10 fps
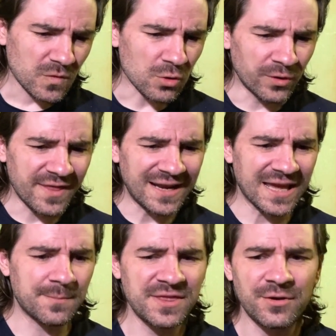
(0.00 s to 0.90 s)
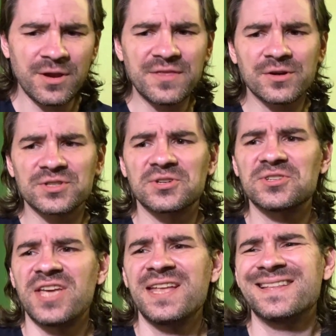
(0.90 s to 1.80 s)
or rather, like many readers are
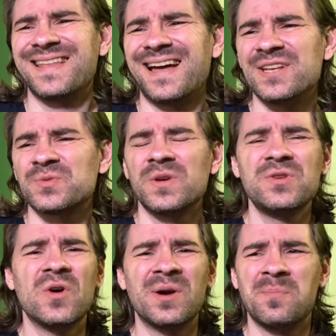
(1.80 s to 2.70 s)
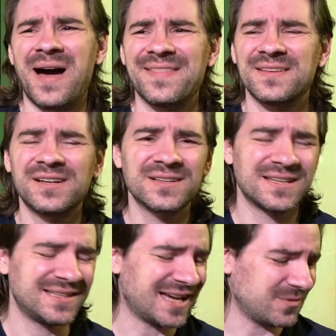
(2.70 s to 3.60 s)
saying, that is when you are battered,
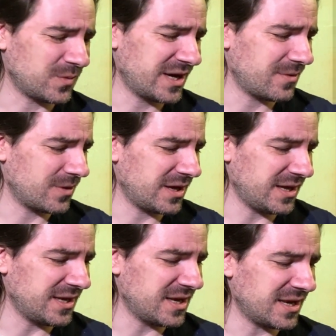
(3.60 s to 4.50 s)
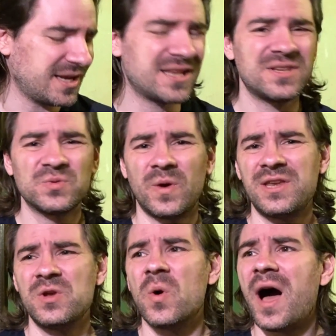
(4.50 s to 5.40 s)
and that way it is
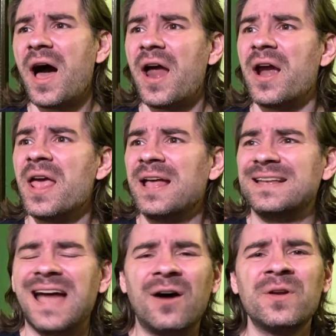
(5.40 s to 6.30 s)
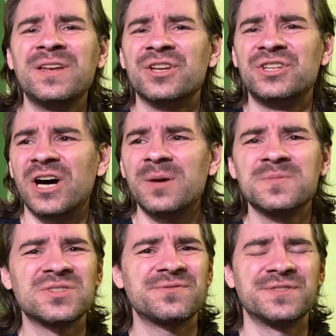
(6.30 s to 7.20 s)
when you are down in the
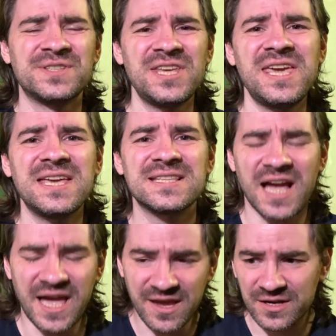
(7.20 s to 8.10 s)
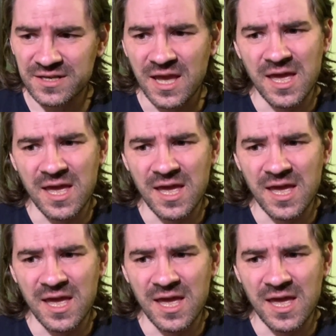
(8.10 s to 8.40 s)
dumps, fatigued, tired,